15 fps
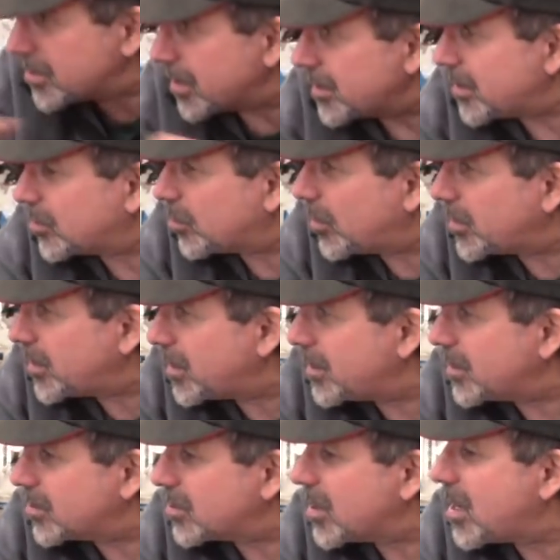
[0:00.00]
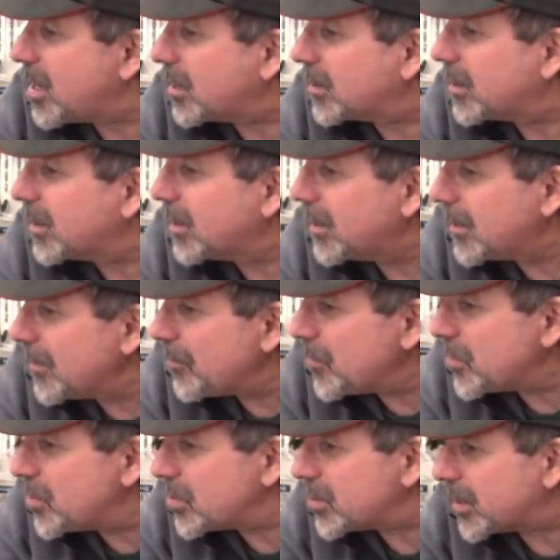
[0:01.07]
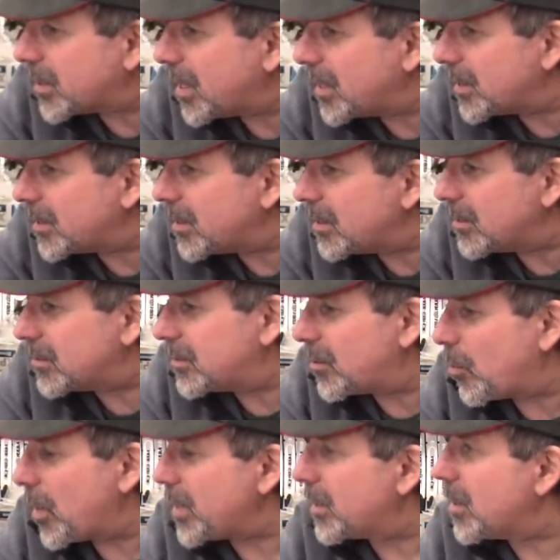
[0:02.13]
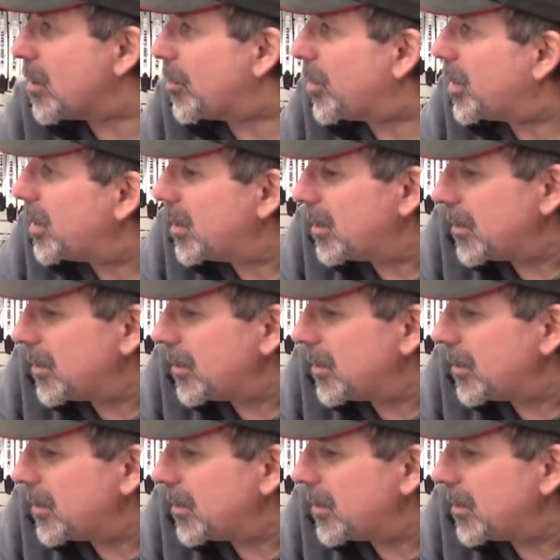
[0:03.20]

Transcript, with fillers: on that 28 inch log, just to kind of get it to wake up.